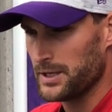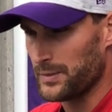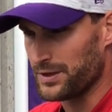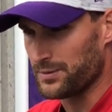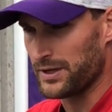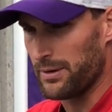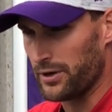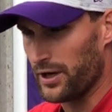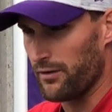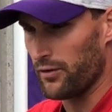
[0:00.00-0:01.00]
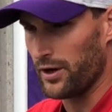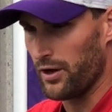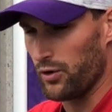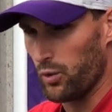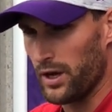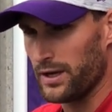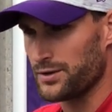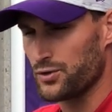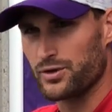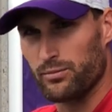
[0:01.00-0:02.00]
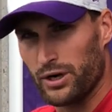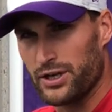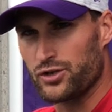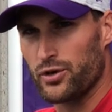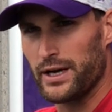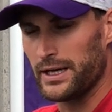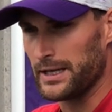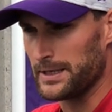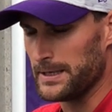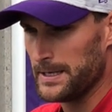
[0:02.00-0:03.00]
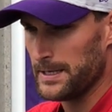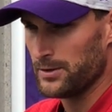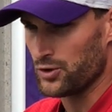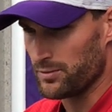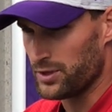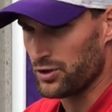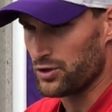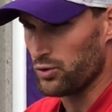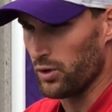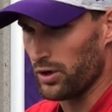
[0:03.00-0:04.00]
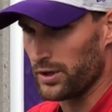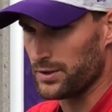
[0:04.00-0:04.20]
spend some time recovering in other ways, do some brain training and do some tissue work.